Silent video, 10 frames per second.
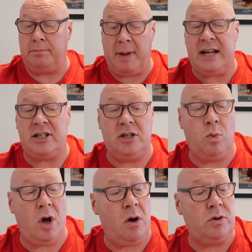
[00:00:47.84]
makes the
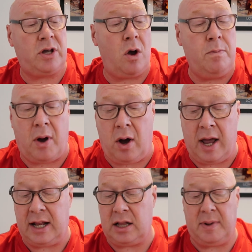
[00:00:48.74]
world go
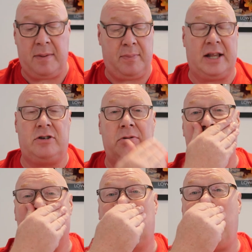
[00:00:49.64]
by a little bit better in
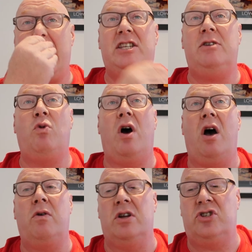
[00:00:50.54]
this crazy
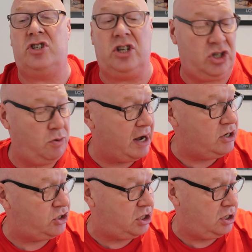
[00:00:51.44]
world and
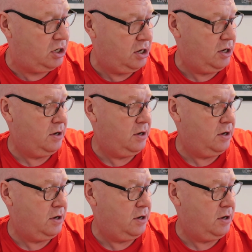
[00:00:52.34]
situation.